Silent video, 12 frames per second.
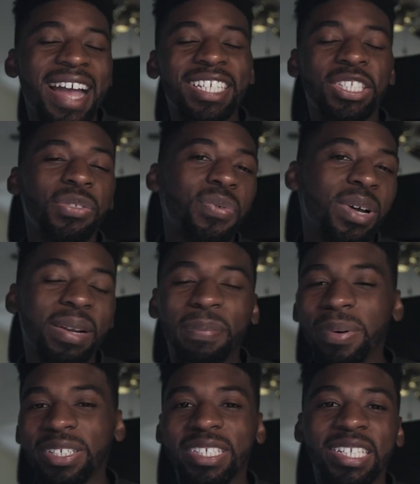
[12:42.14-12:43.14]
I just threw out a
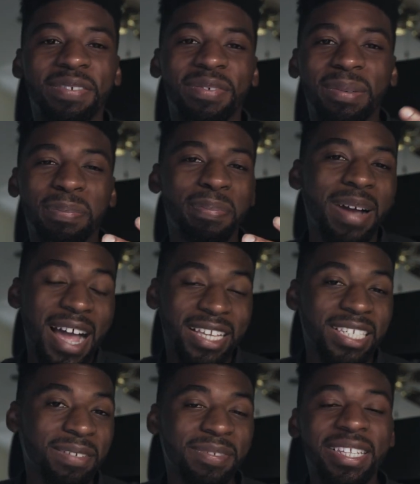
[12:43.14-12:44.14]
bunch of different
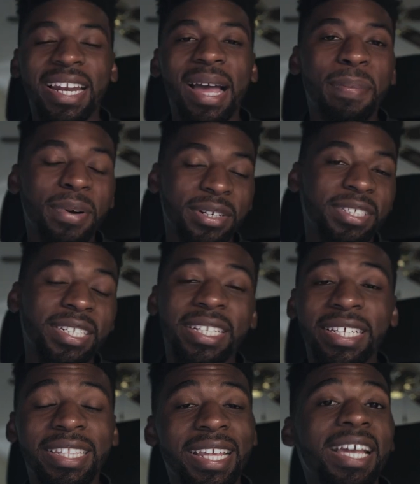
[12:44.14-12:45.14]
positives that I
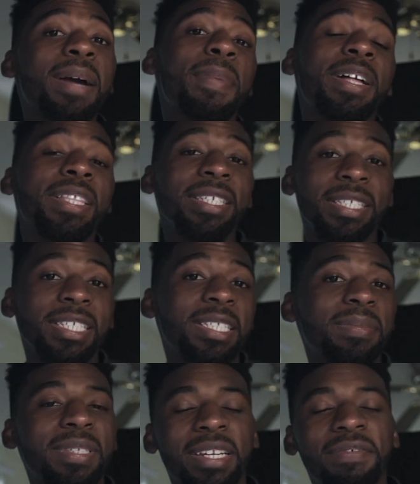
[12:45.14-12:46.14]
personally think about these
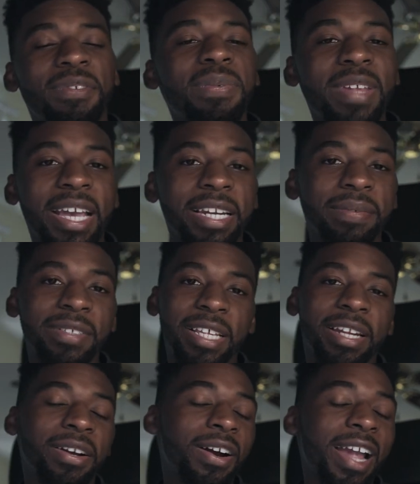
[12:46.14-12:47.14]
systems and a few negatives
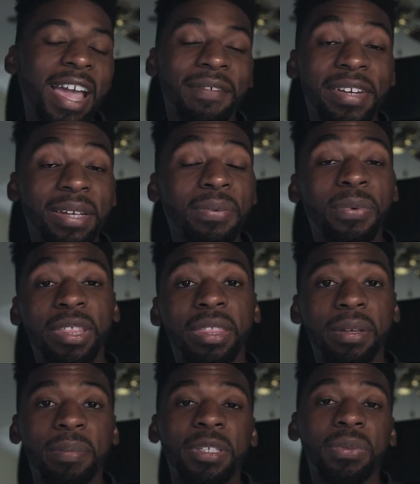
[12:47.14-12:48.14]
that are evident with
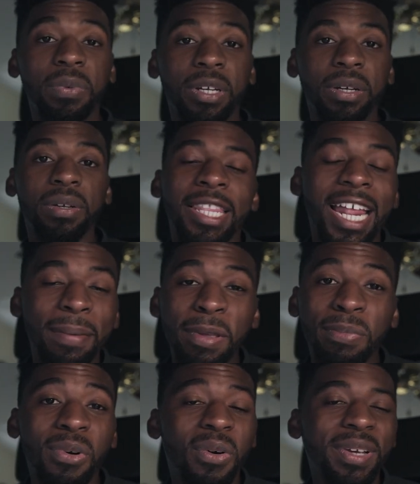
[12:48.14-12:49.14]
them as well. A lot of
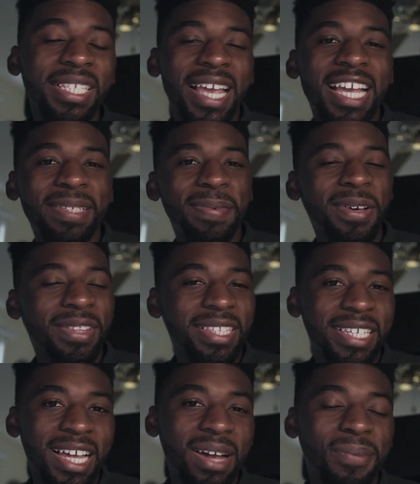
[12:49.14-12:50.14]
people always ask me all the
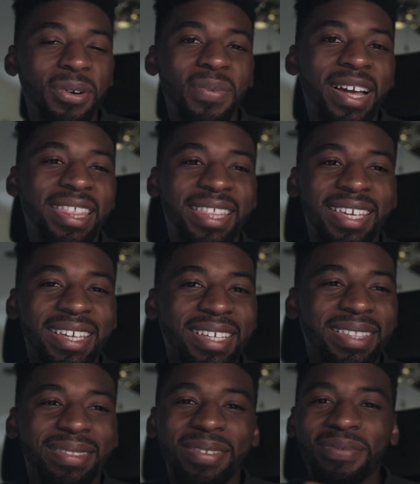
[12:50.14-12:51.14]
time, what do I think
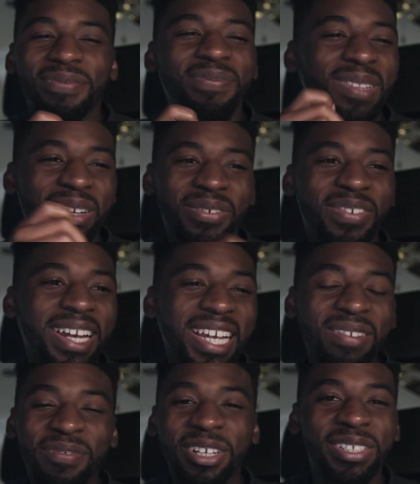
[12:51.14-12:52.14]
the
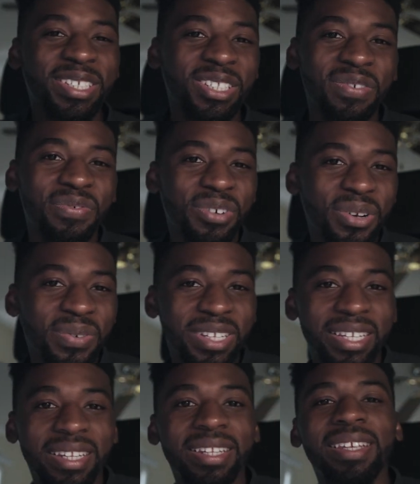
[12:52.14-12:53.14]
Crane versus the
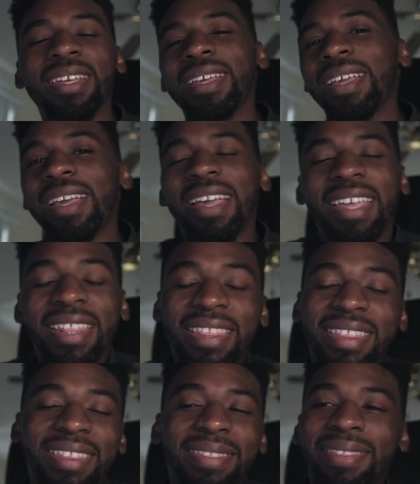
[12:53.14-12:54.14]
Ronin? And